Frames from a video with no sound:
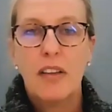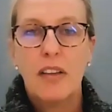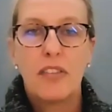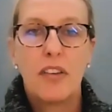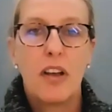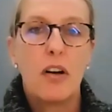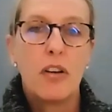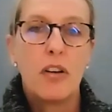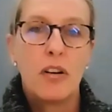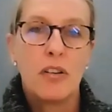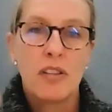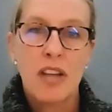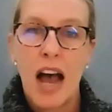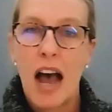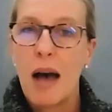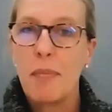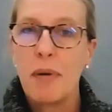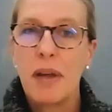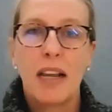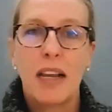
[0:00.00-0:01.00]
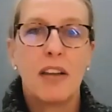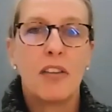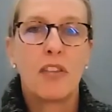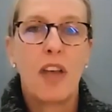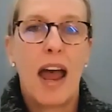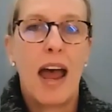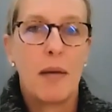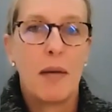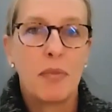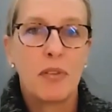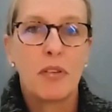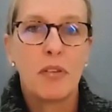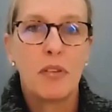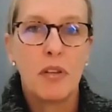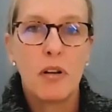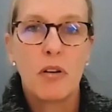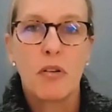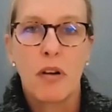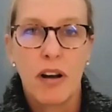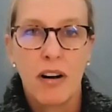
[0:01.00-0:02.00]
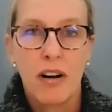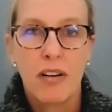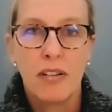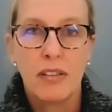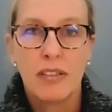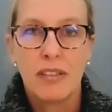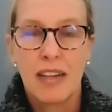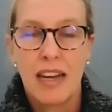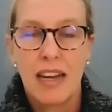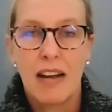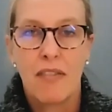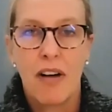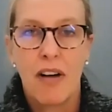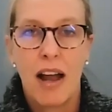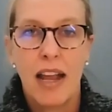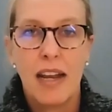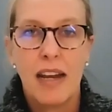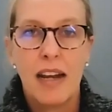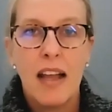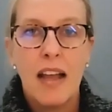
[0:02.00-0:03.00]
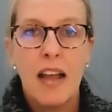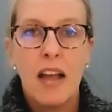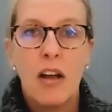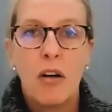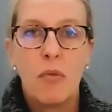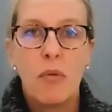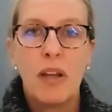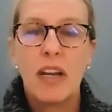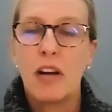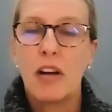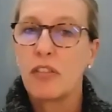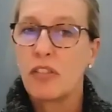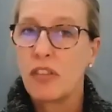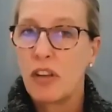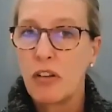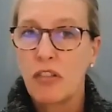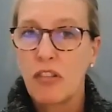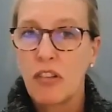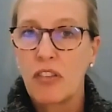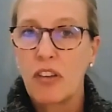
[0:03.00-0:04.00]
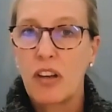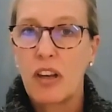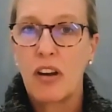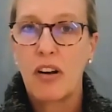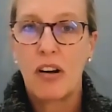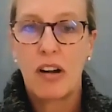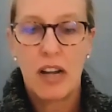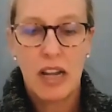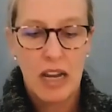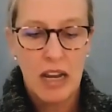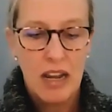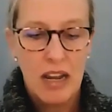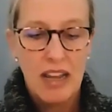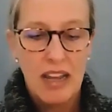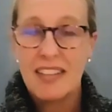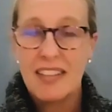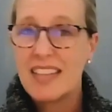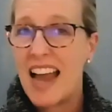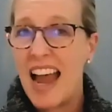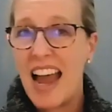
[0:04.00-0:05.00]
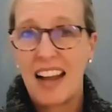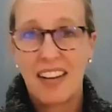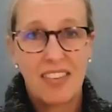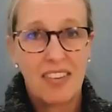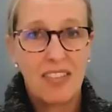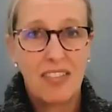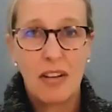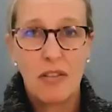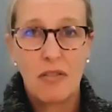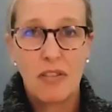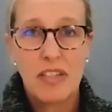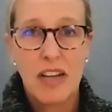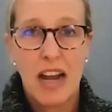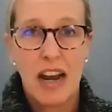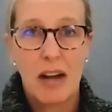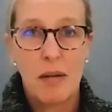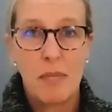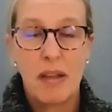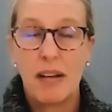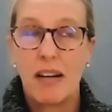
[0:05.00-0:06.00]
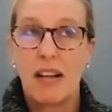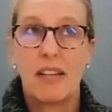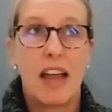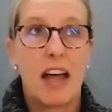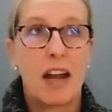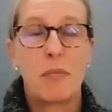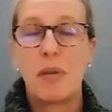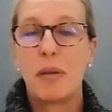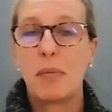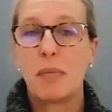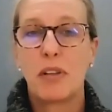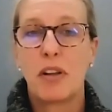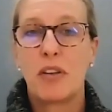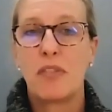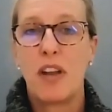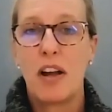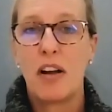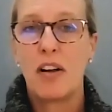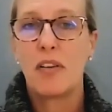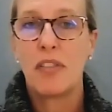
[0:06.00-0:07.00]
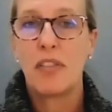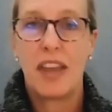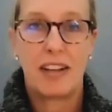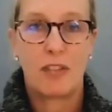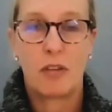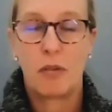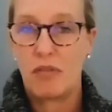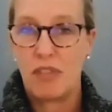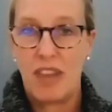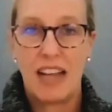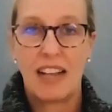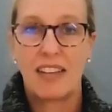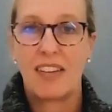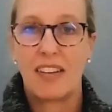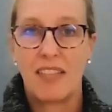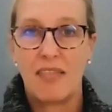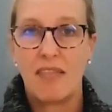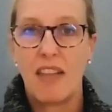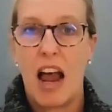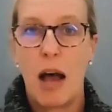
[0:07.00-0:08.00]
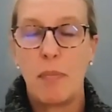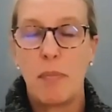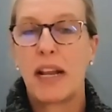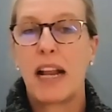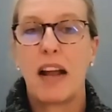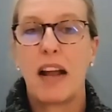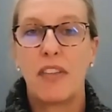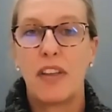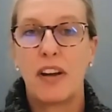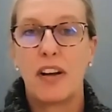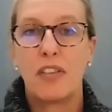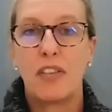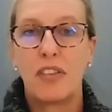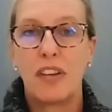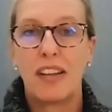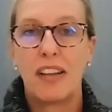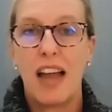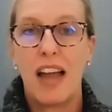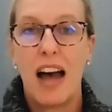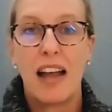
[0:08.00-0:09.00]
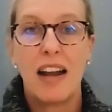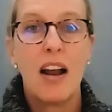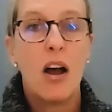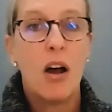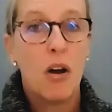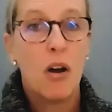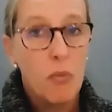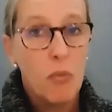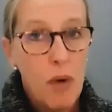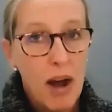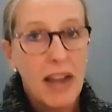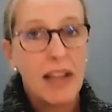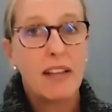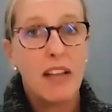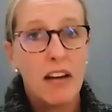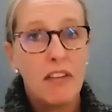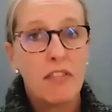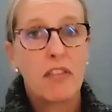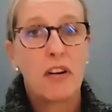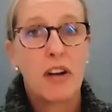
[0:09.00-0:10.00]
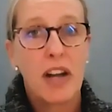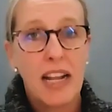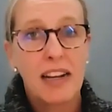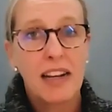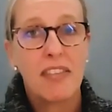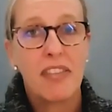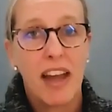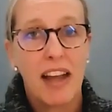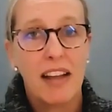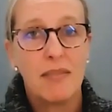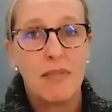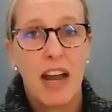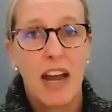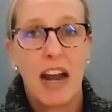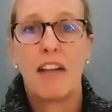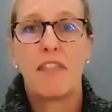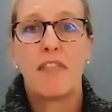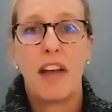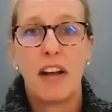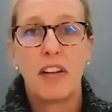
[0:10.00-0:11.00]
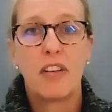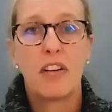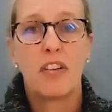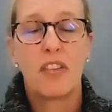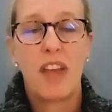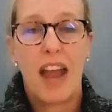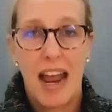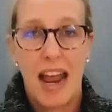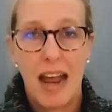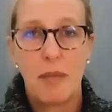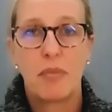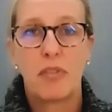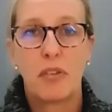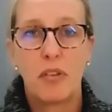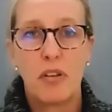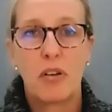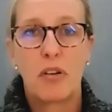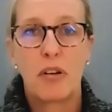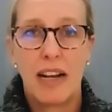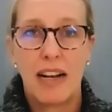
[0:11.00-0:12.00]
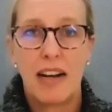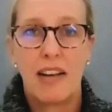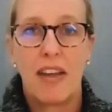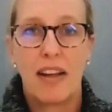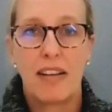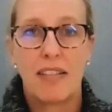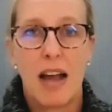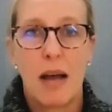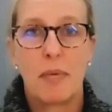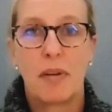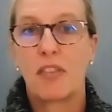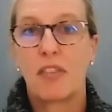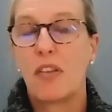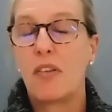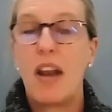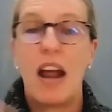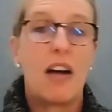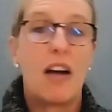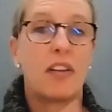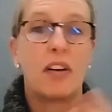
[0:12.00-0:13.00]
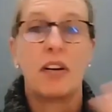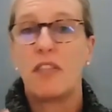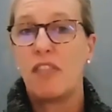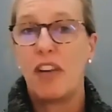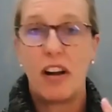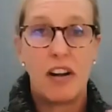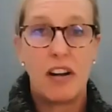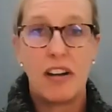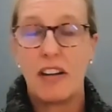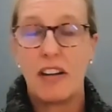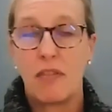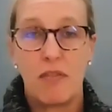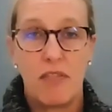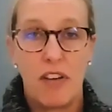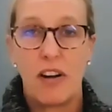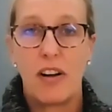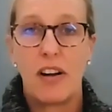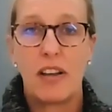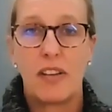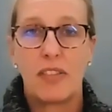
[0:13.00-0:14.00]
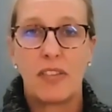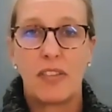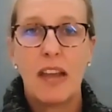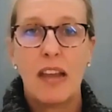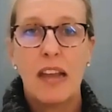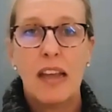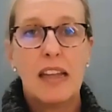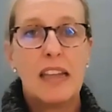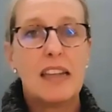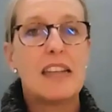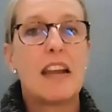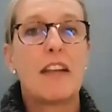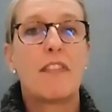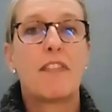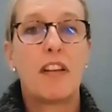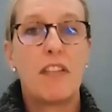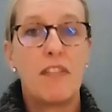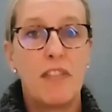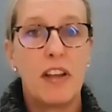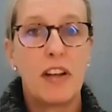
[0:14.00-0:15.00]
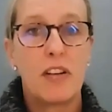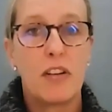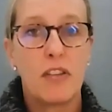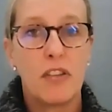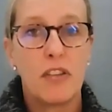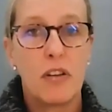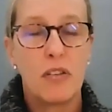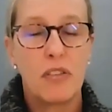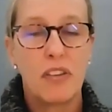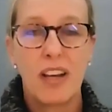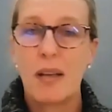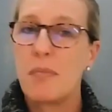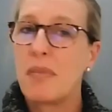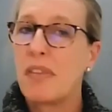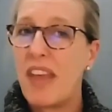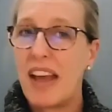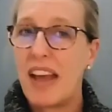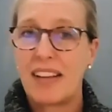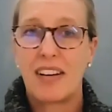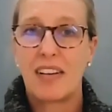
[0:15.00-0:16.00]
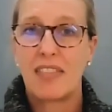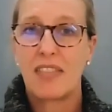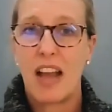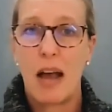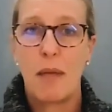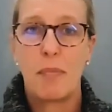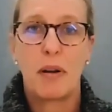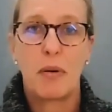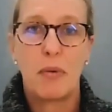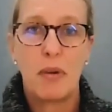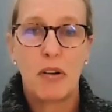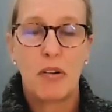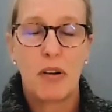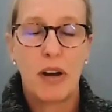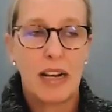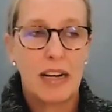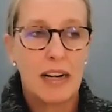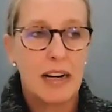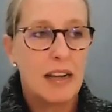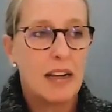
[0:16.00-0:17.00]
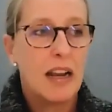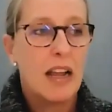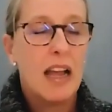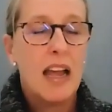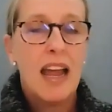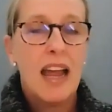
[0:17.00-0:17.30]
So your topic is absolutely critical to get right. We know Social Security, taxes, and retirement. A lot of people don't know that's a topic out there you see a lot. White Glove created that. Our founders absolutely created that topic. So now there are various different vendors using it. That's our topic we created.